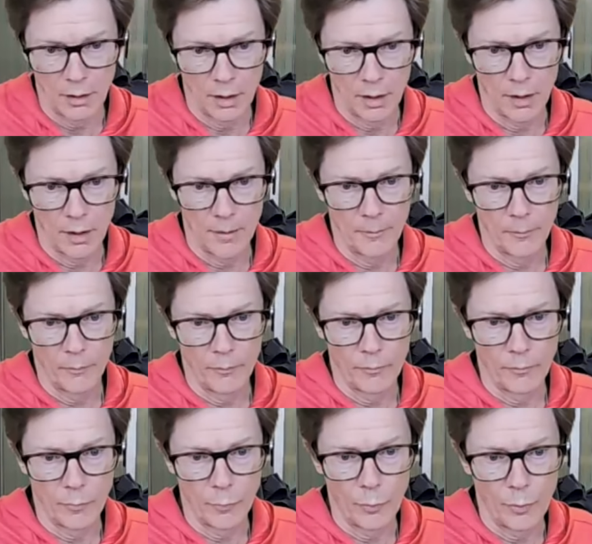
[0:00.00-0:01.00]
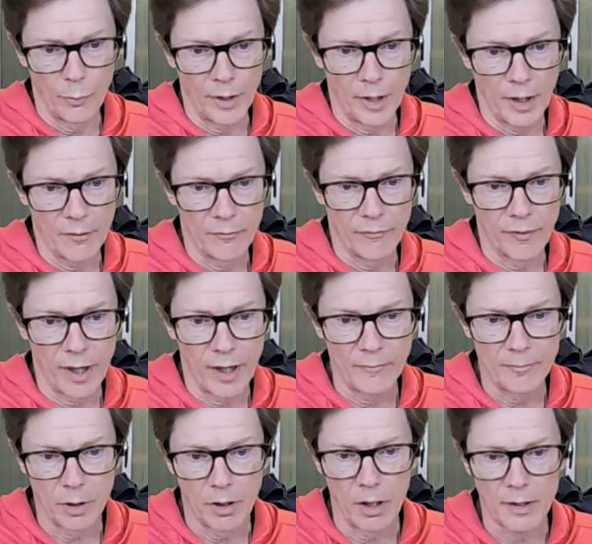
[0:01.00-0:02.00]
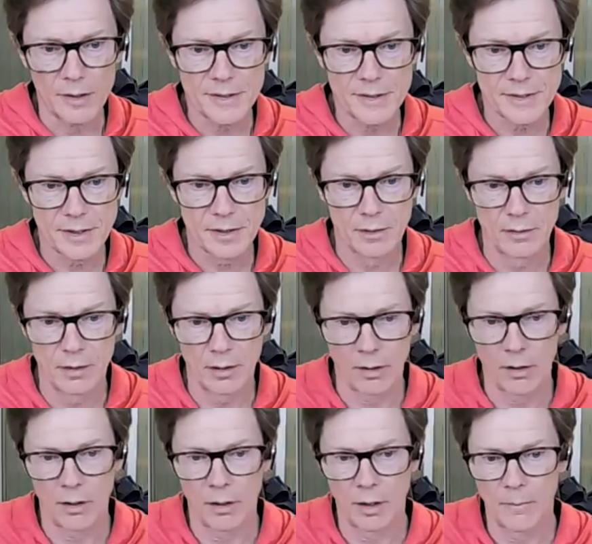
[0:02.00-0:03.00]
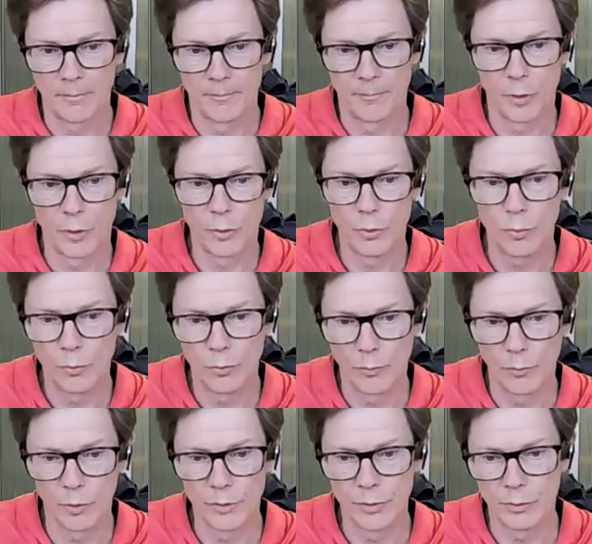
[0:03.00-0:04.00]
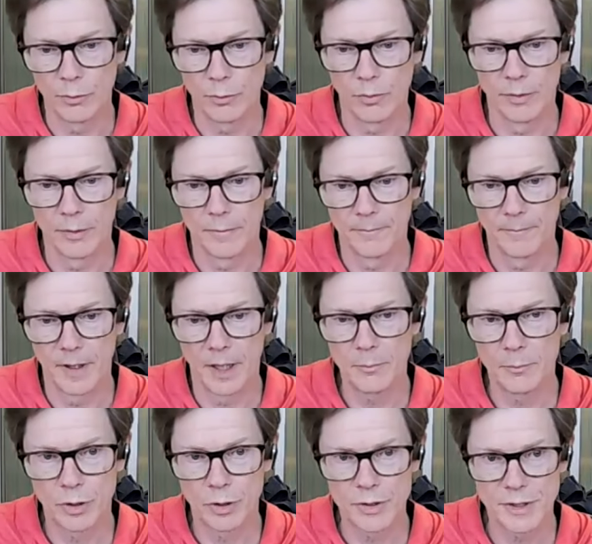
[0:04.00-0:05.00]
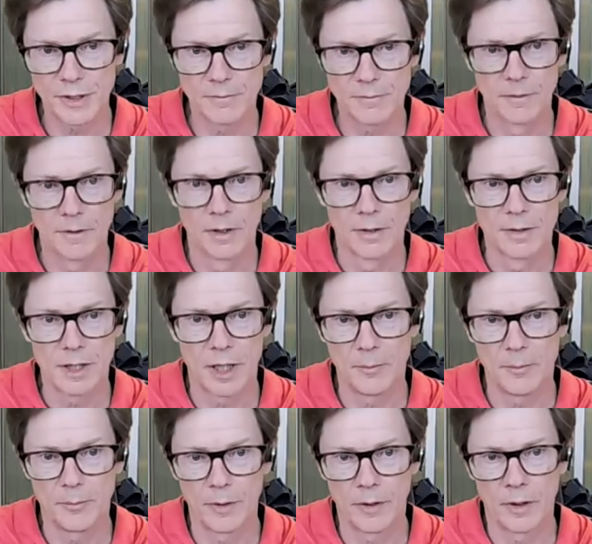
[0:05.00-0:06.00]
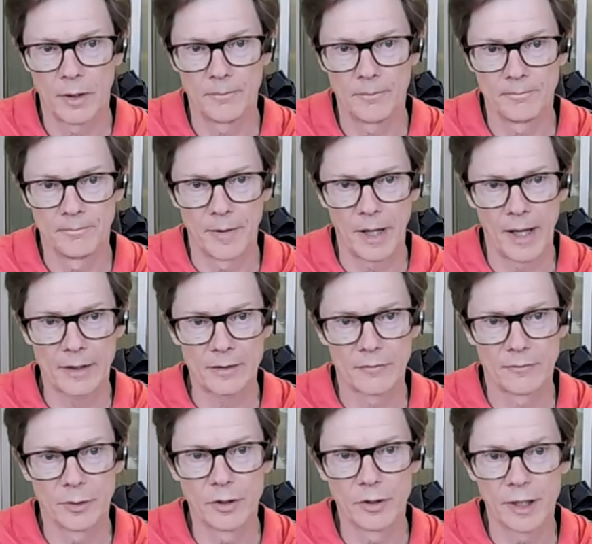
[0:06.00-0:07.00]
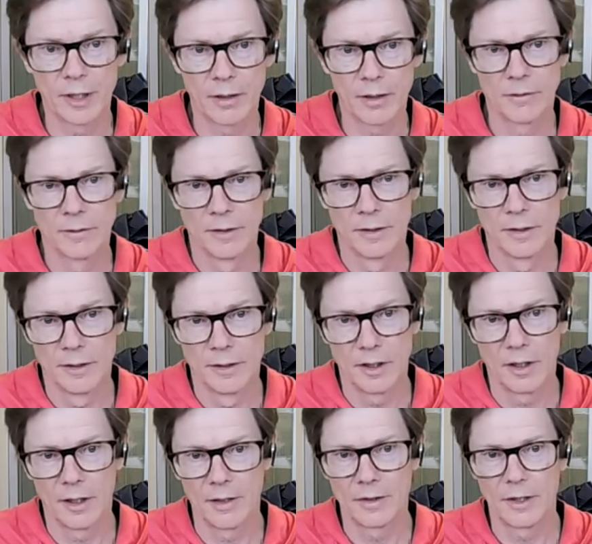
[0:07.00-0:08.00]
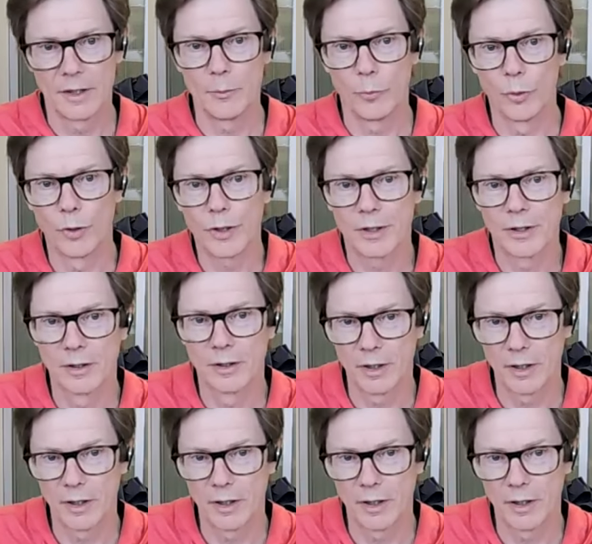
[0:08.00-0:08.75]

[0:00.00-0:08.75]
um, we have five blocks um, who will do in-person type um, active learning uh, type work